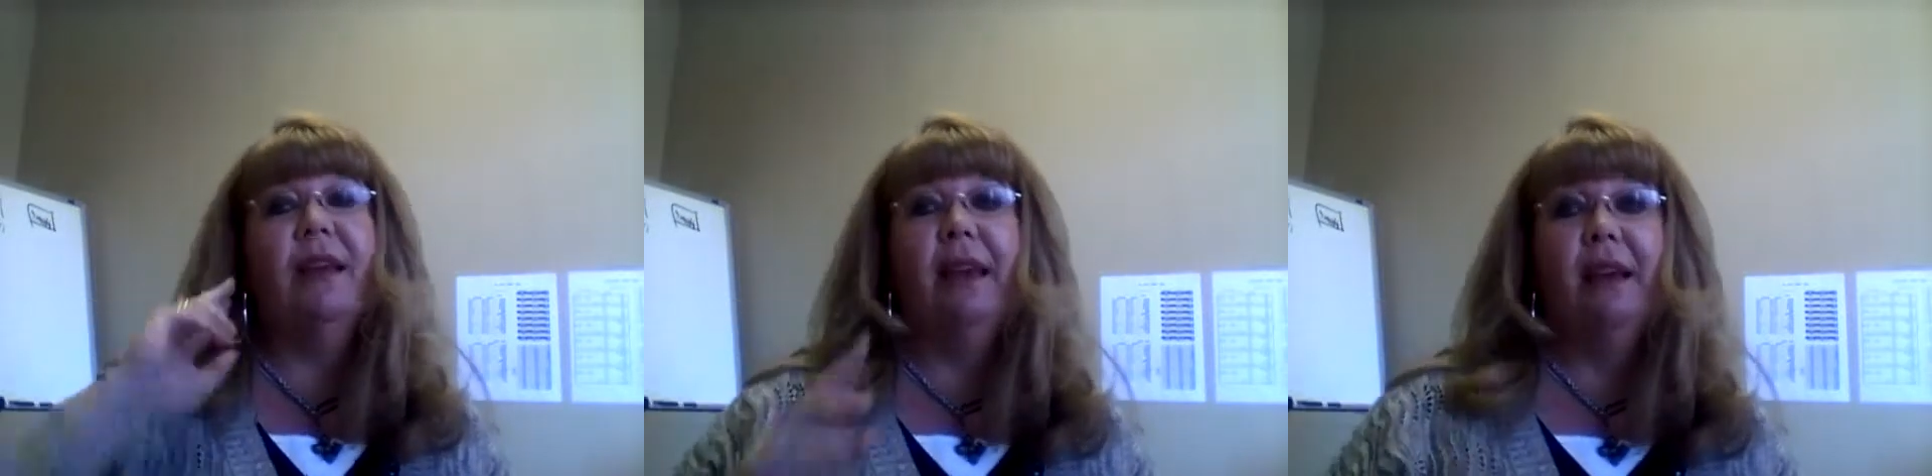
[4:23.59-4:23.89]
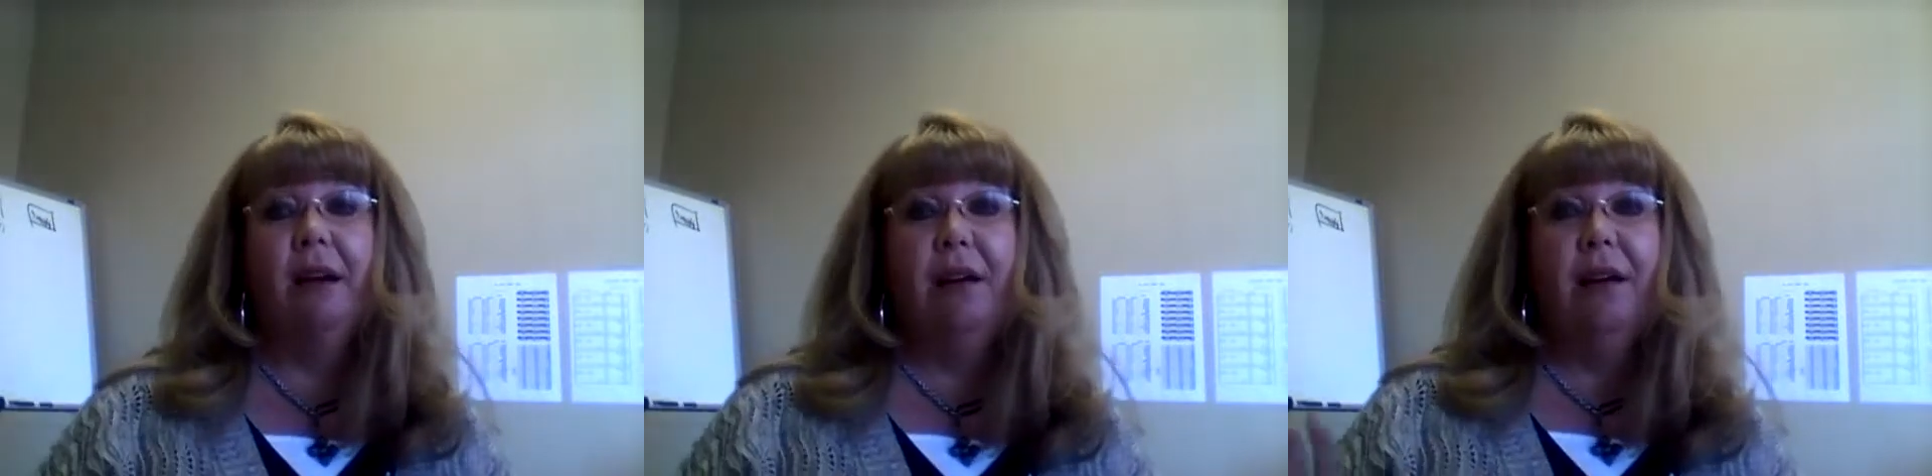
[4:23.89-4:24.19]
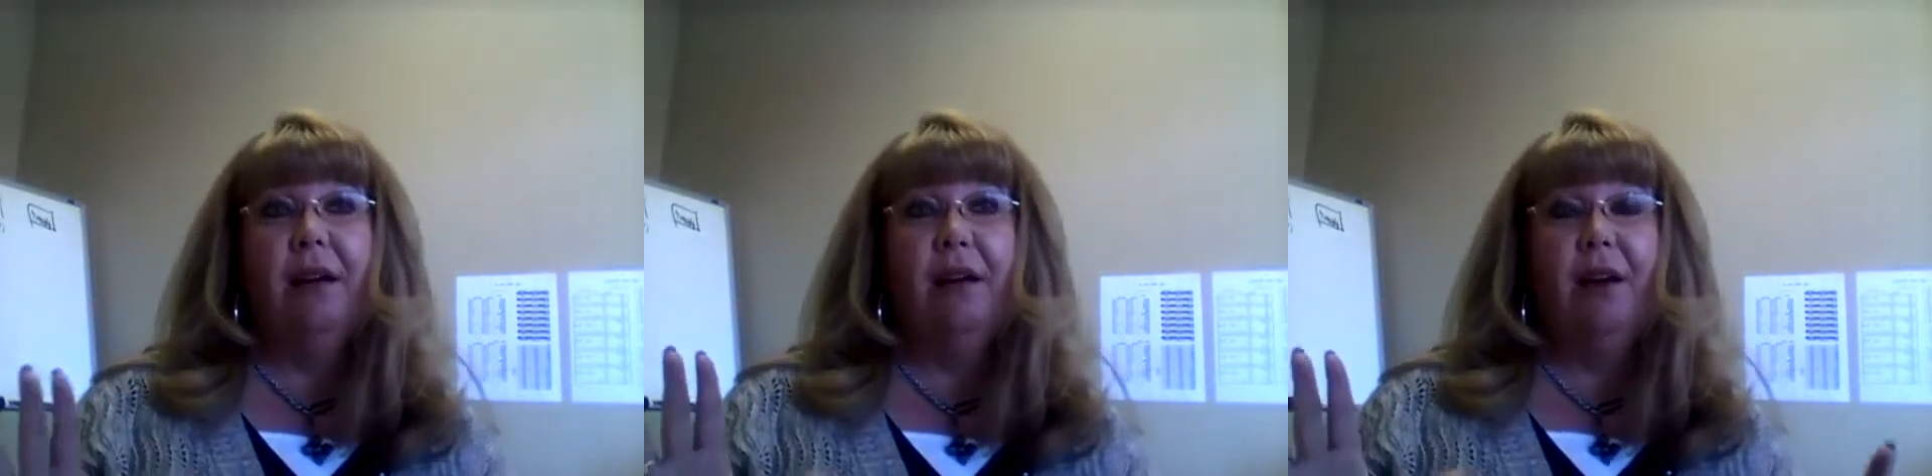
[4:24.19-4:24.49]
They
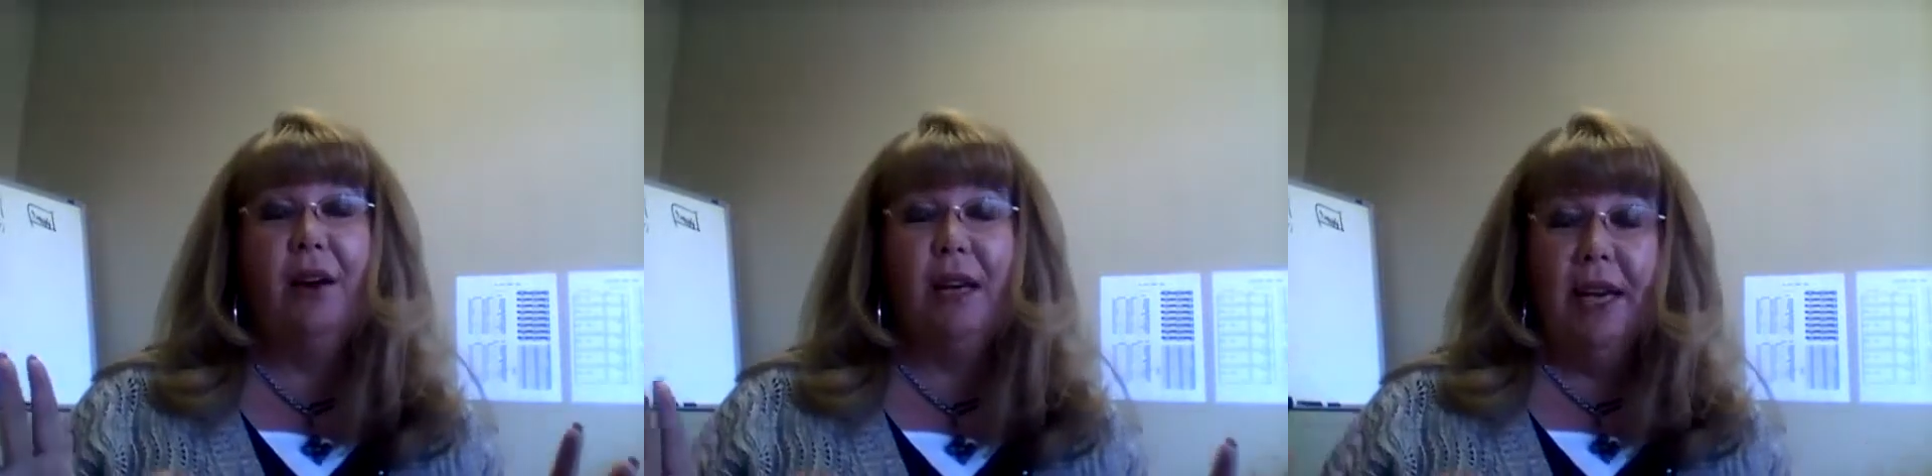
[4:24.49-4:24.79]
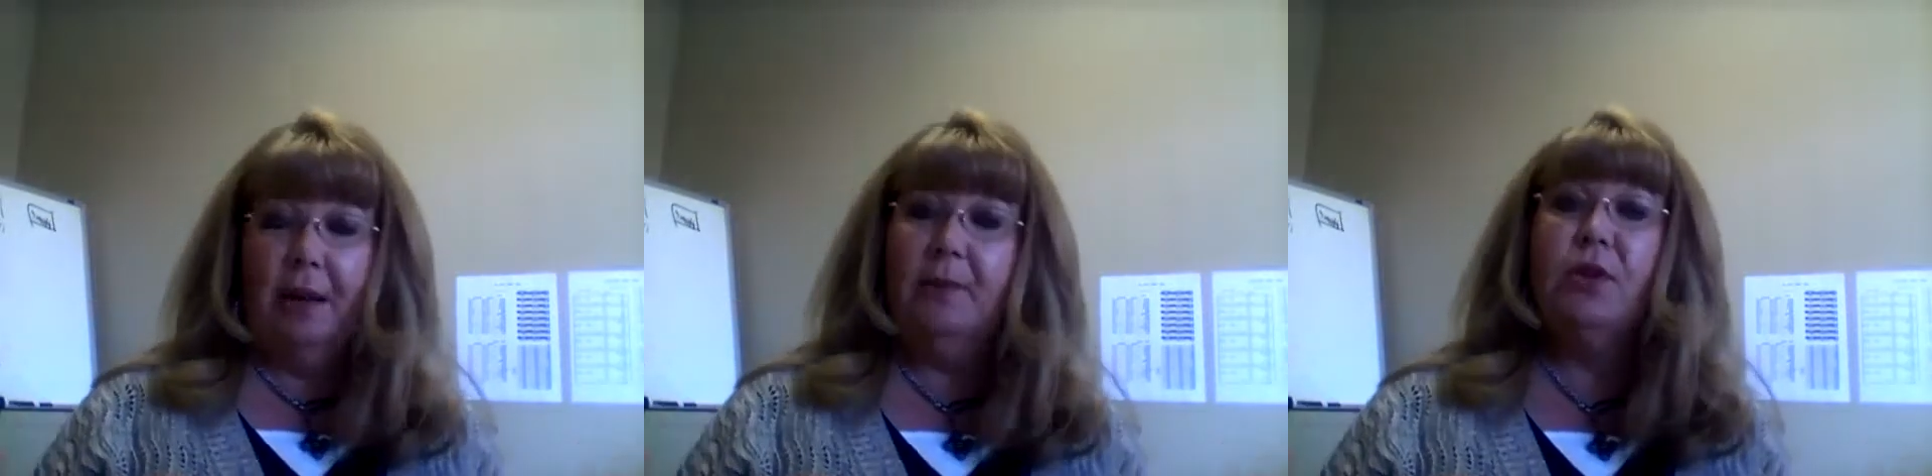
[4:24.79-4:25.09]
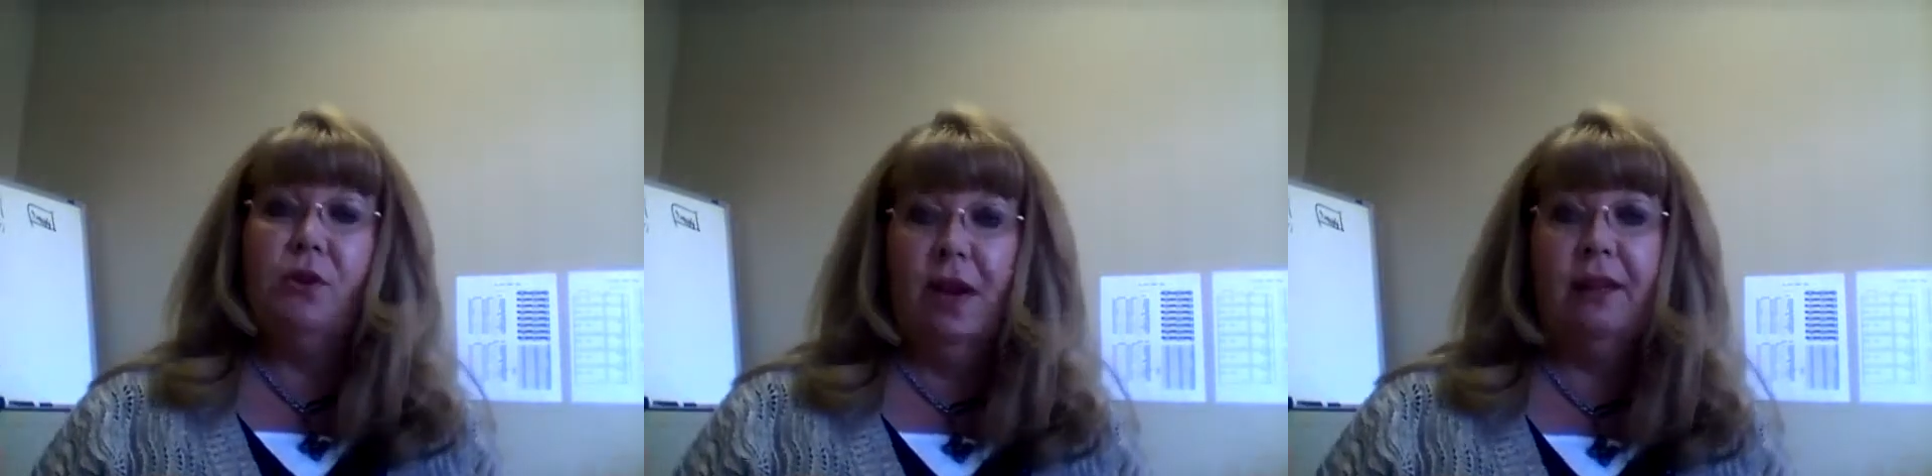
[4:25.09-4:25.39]
are
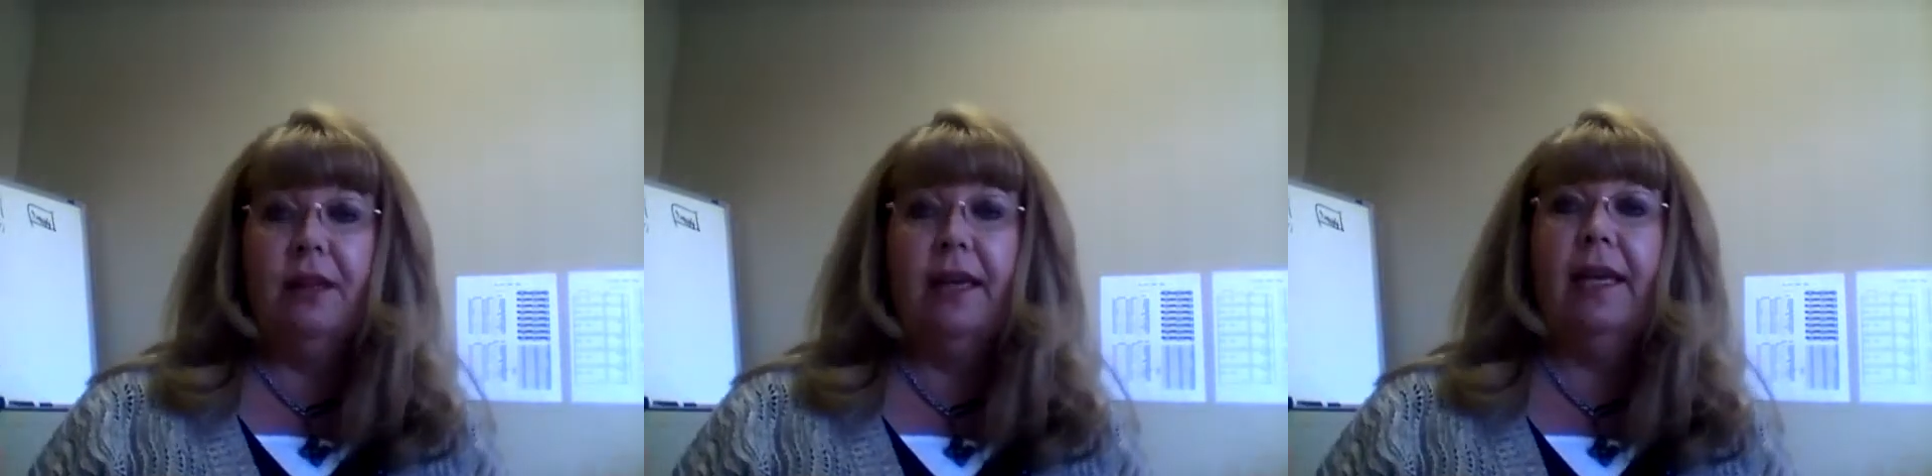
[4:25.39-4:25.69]
named correctly